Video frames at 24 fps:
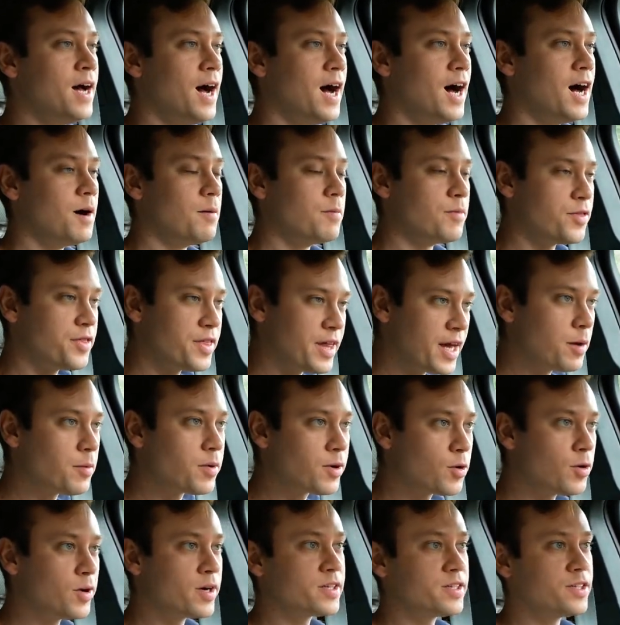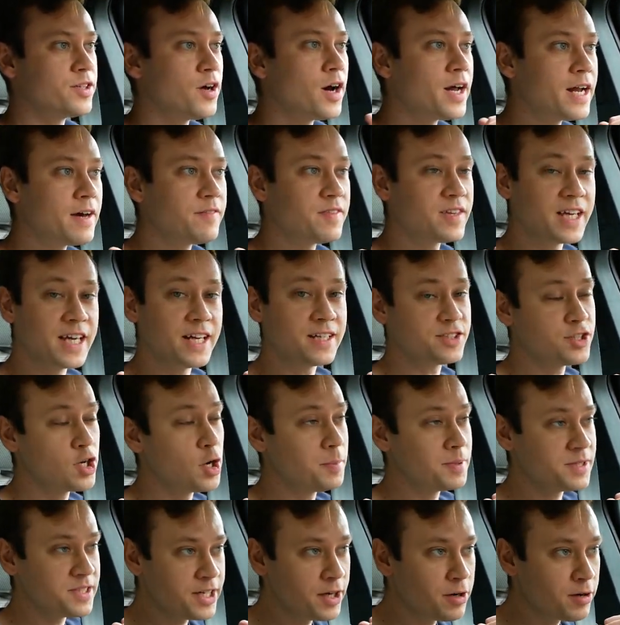um, they were going to not have the kick to
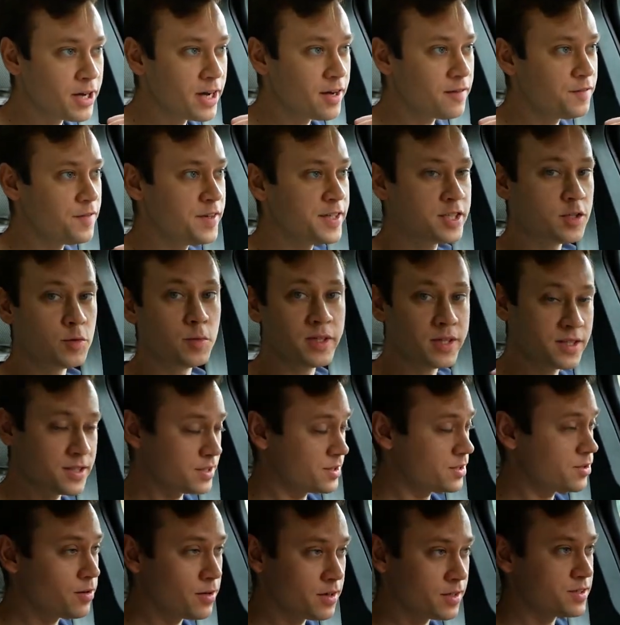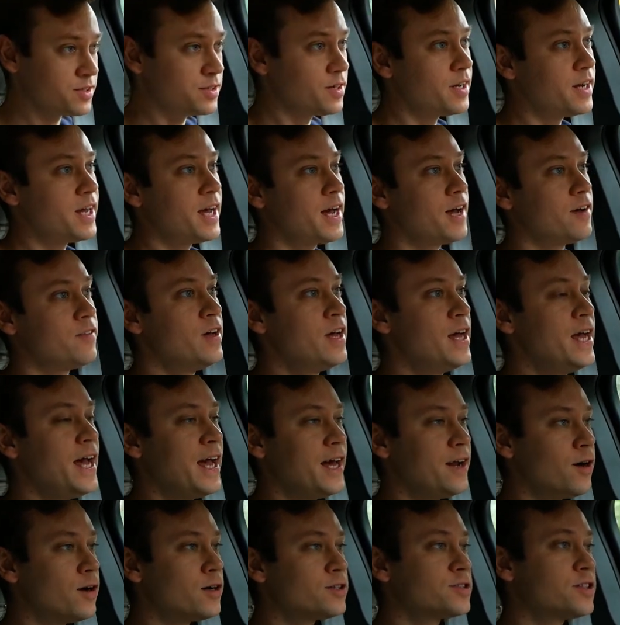open tailgate feature, which this car does not have,
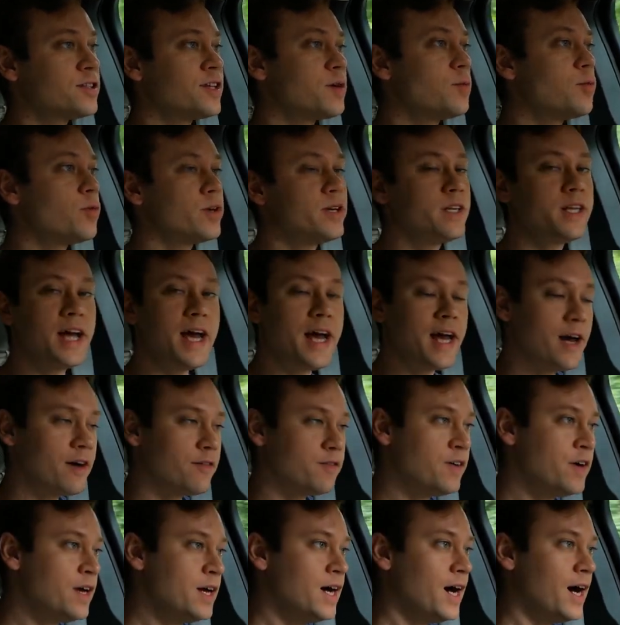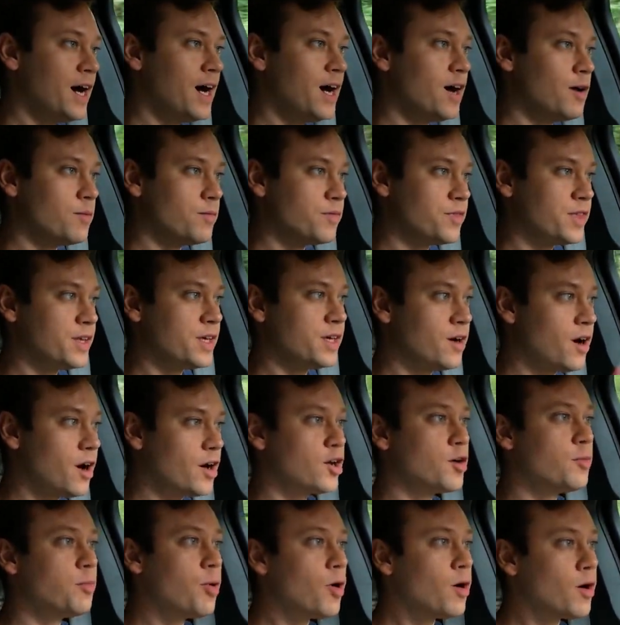and also they wouldn't have um, the
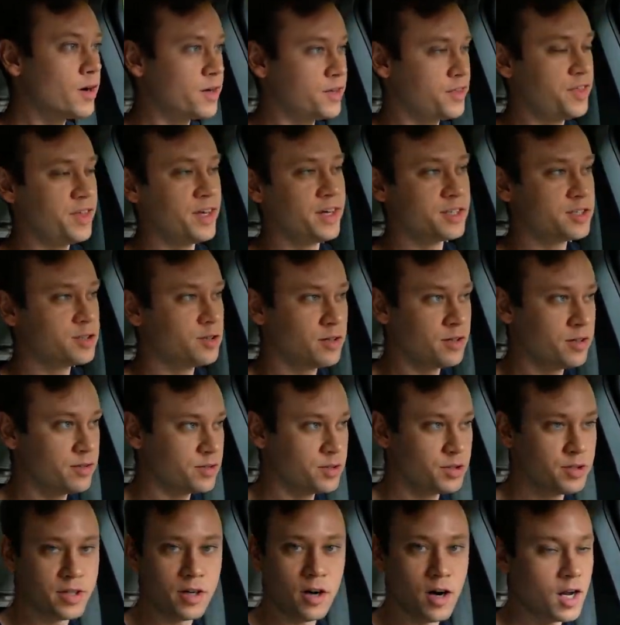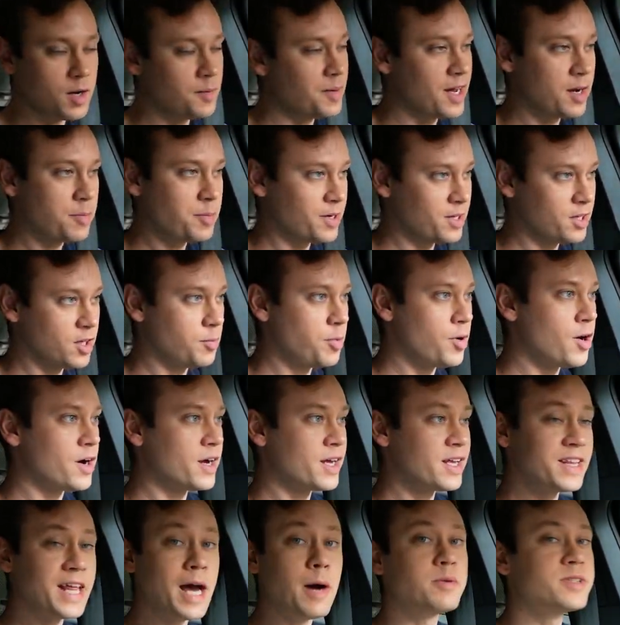auto park thing. So it'll do the automatic parallel
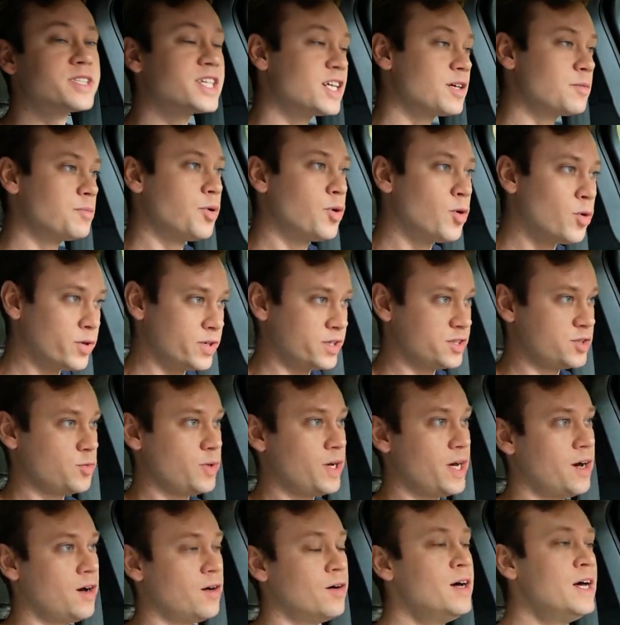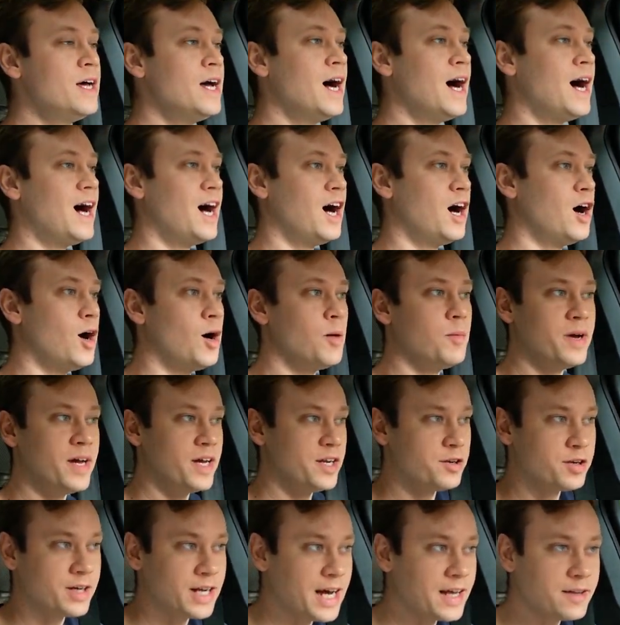parking. That was getting pulled as well, um,
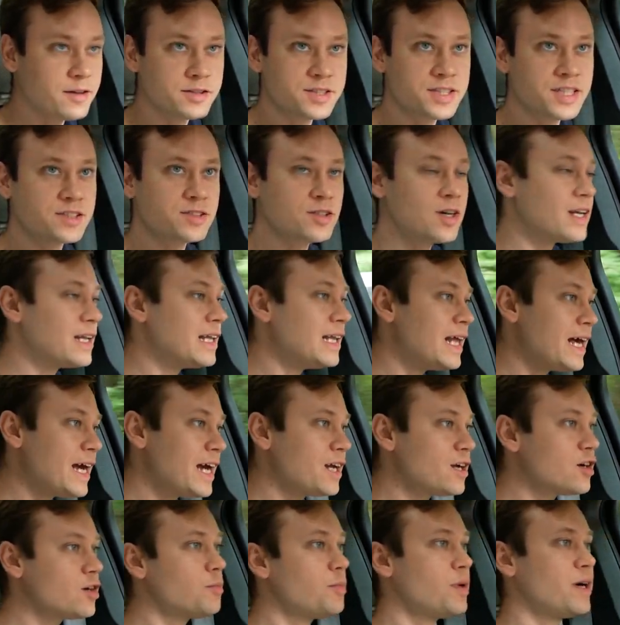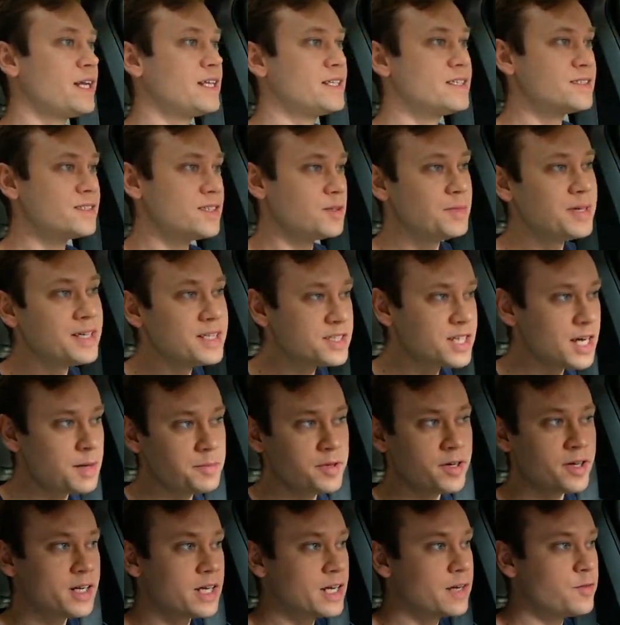and you can add those things on later. But in the meantime,
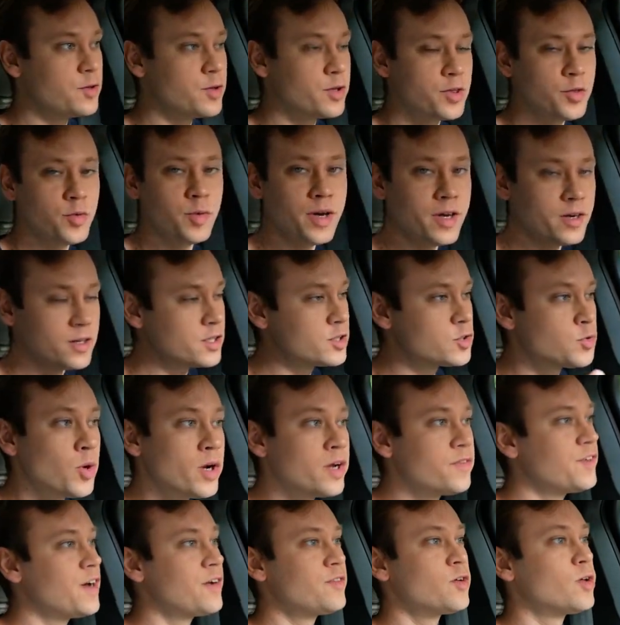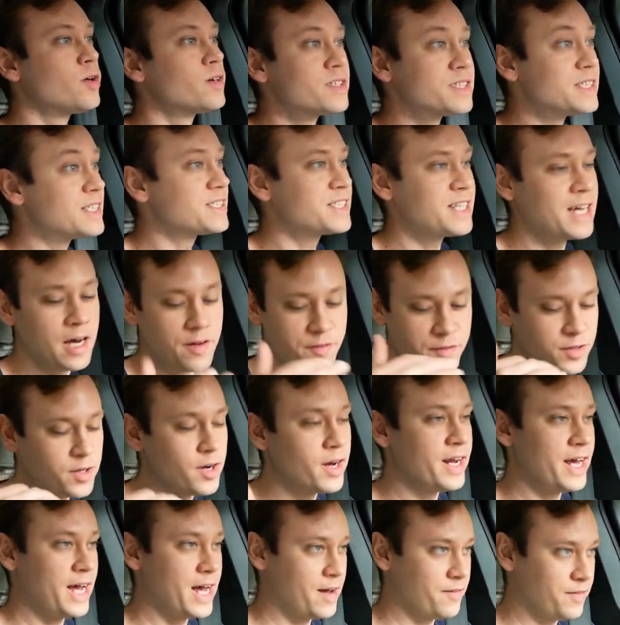they're going to give you a $325 discount for
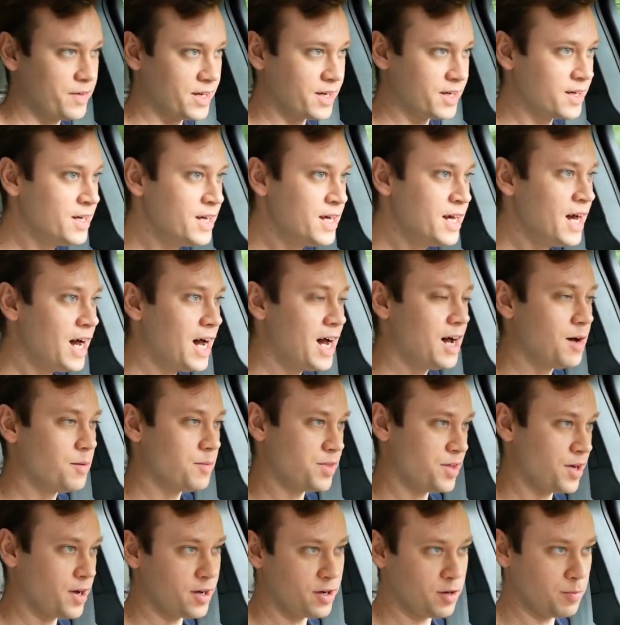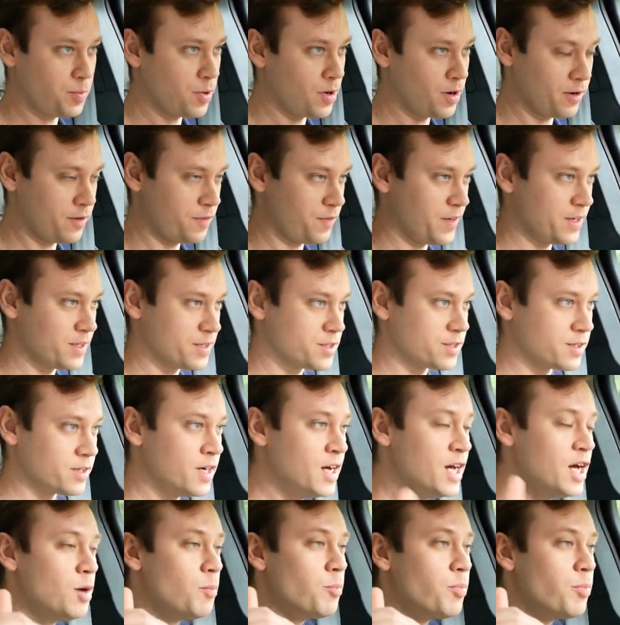not having um, the auto park feature.